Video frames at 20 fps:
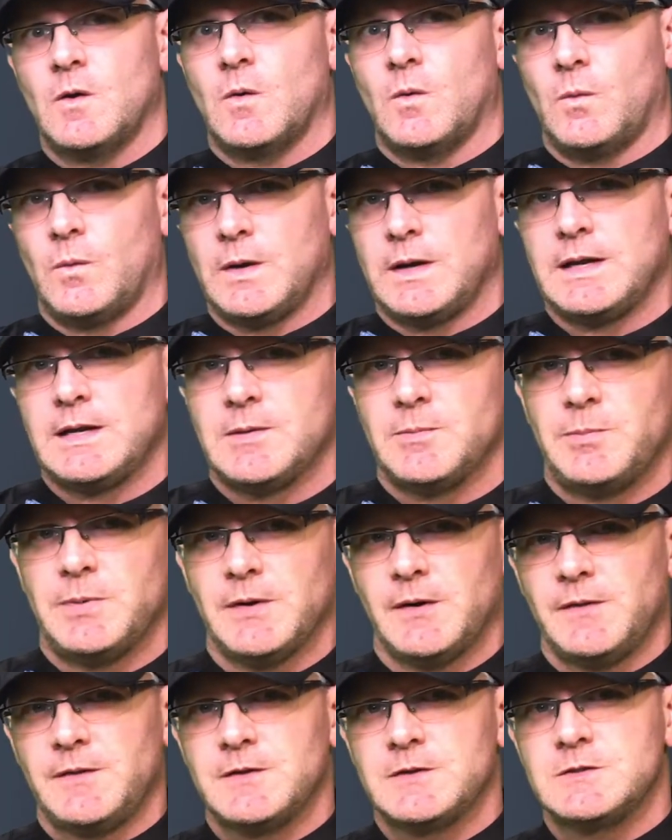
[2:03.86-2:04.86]
We need to
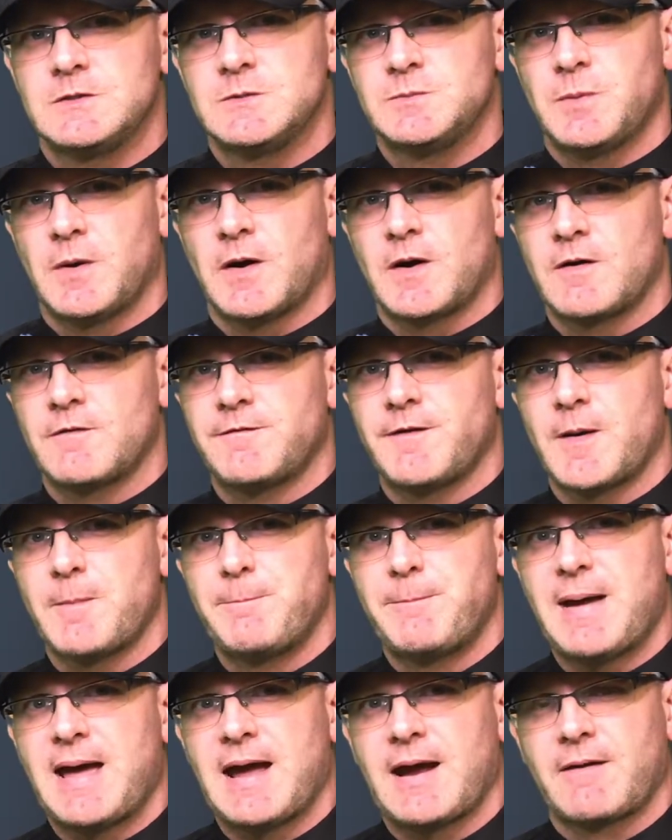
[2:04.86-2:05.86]
build this as part of our
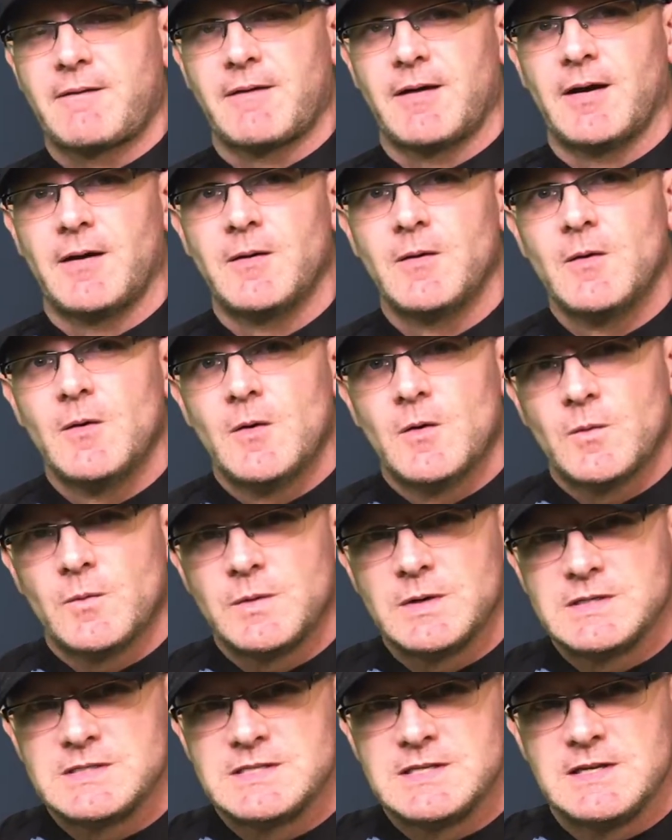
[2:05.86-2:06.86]
background.
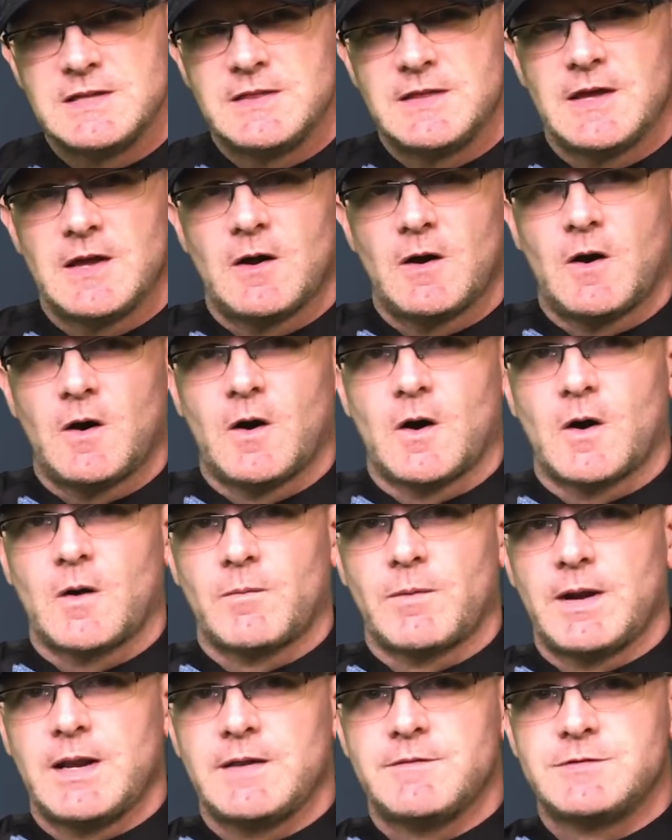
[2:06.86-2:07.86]
We see that our
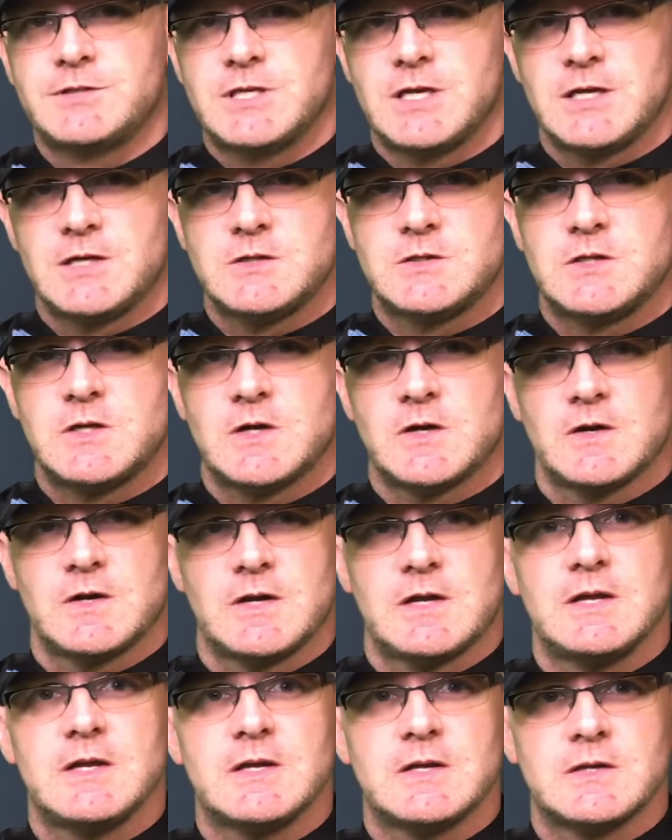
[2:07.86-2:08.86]
rate of change here
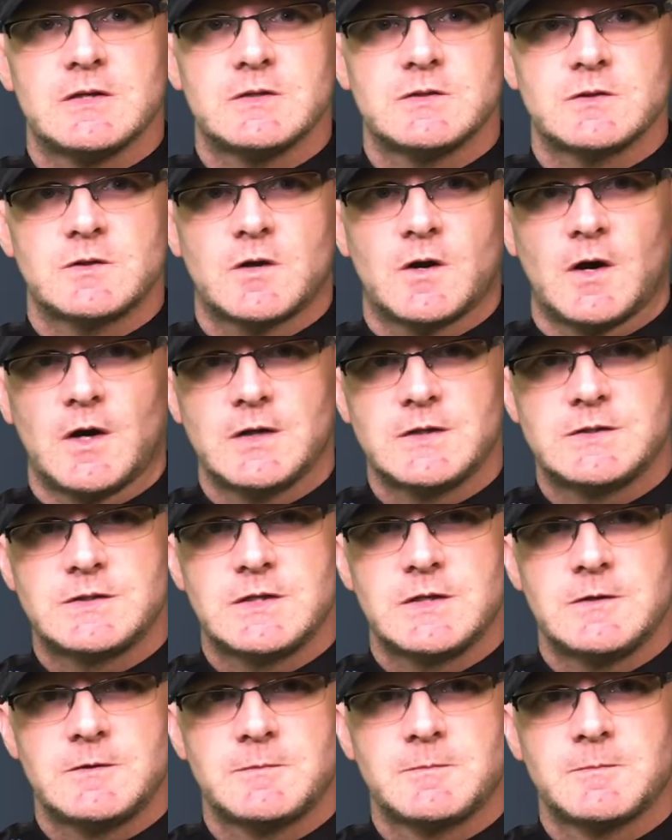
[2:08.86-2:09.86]
is
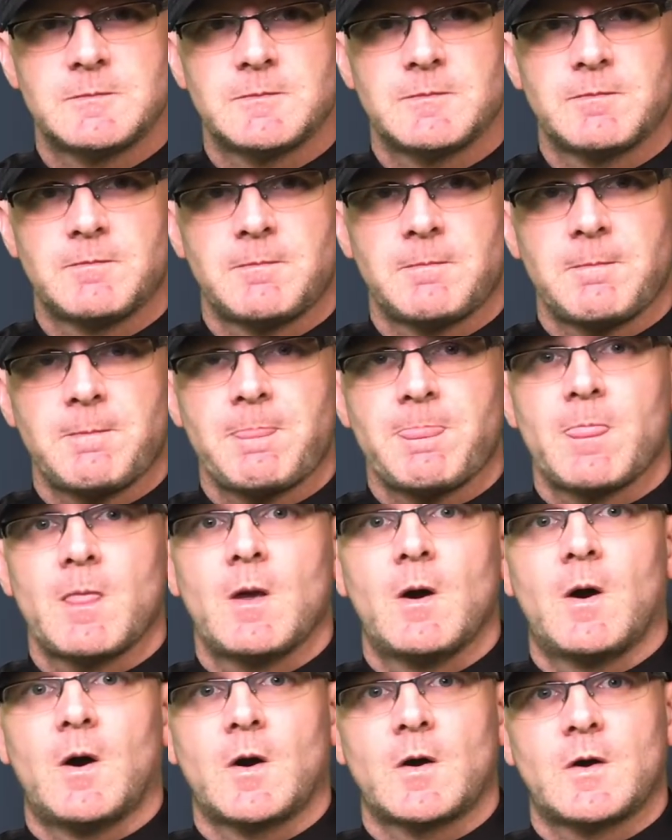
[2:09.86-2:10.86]
constant,
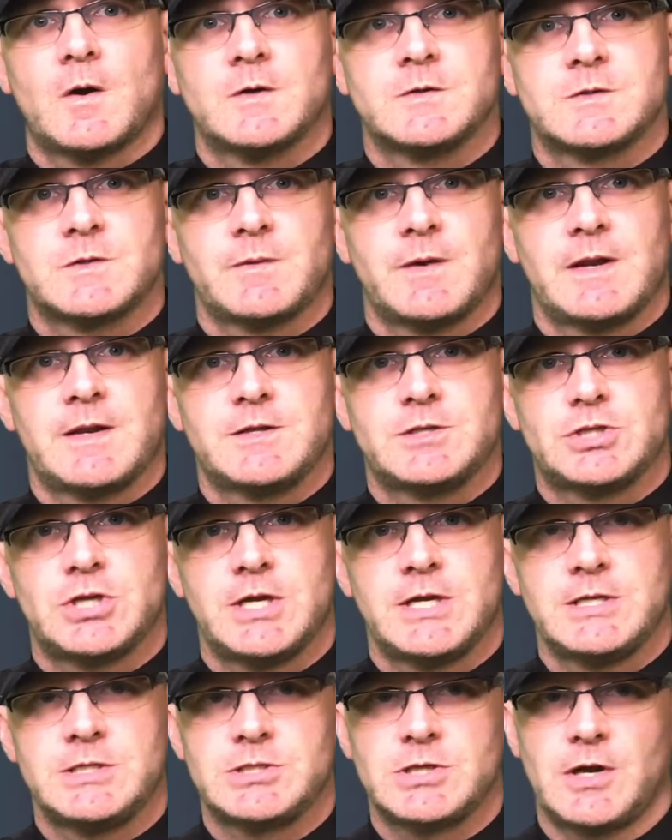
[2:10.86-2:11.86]
our constant rate of
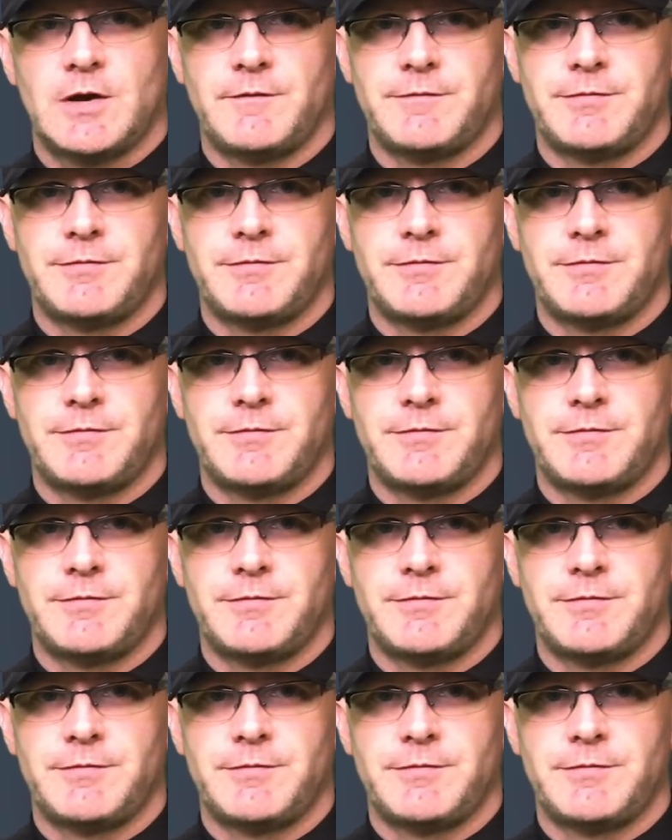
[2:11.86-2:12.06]
change of